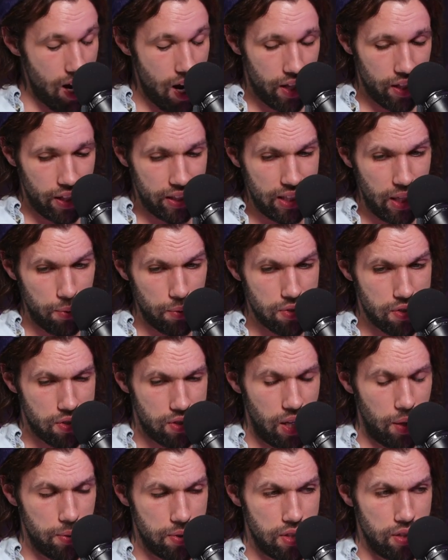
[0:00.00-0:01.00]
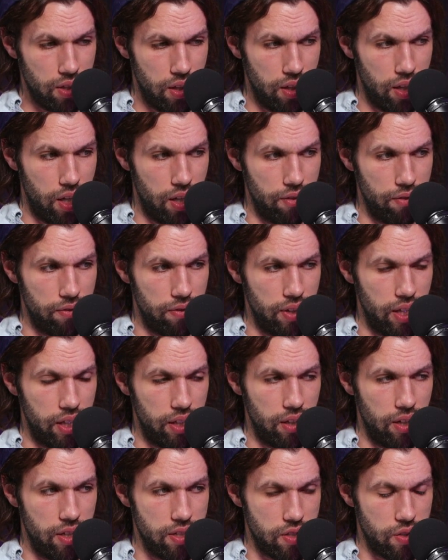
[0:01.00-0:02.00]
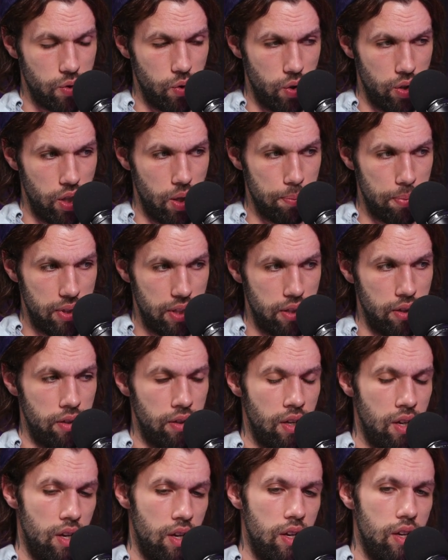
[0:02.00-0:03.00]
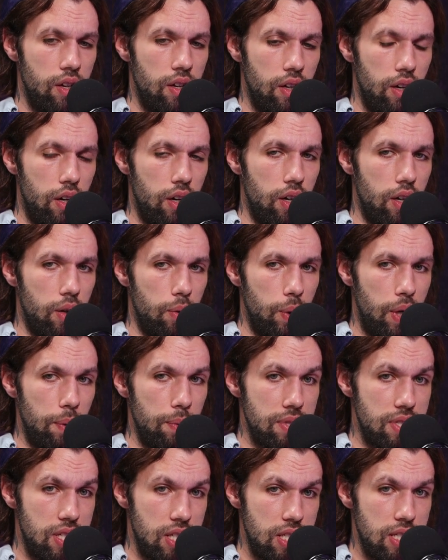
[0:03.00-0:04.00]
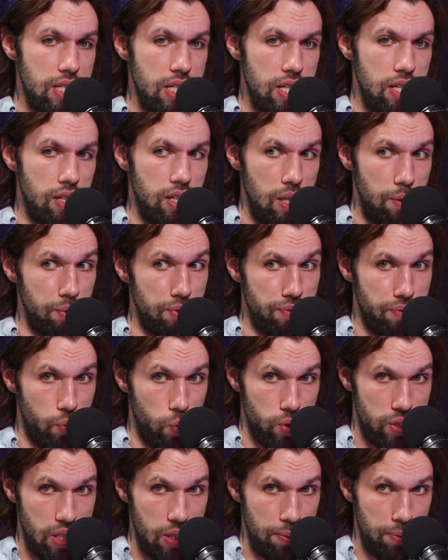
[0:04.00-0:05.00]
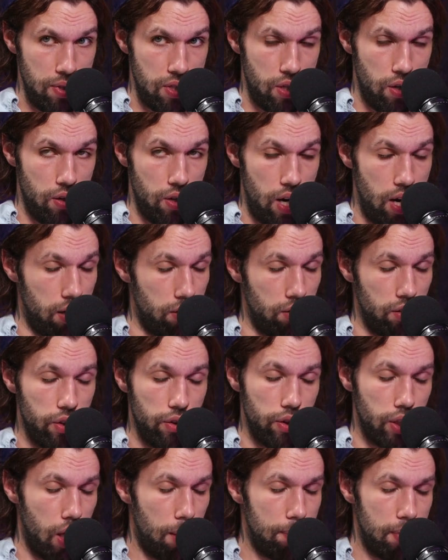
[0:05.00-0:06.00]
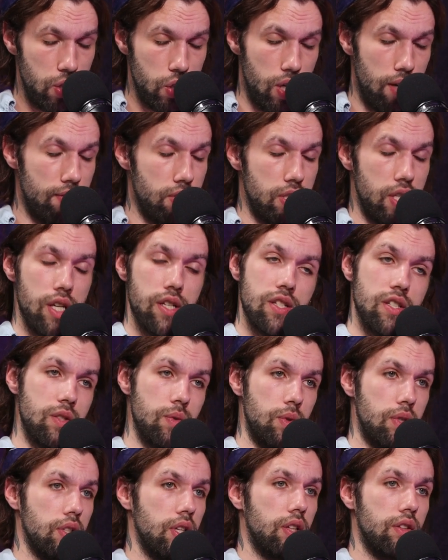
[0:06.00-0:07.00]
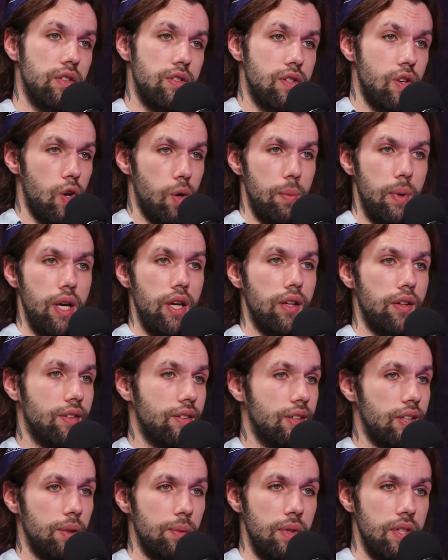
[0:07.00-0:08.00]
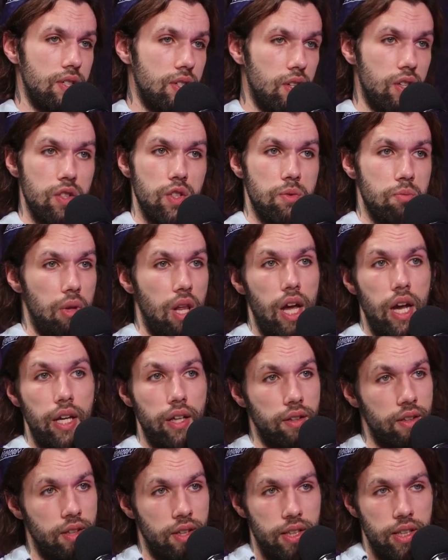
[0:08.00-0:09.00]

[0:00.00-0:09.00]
yeah, like that was a lot of like us growing up, and then when I was 16, he was 14. I literally got my driver's license. We were like, let's start a band, and then we started just playing.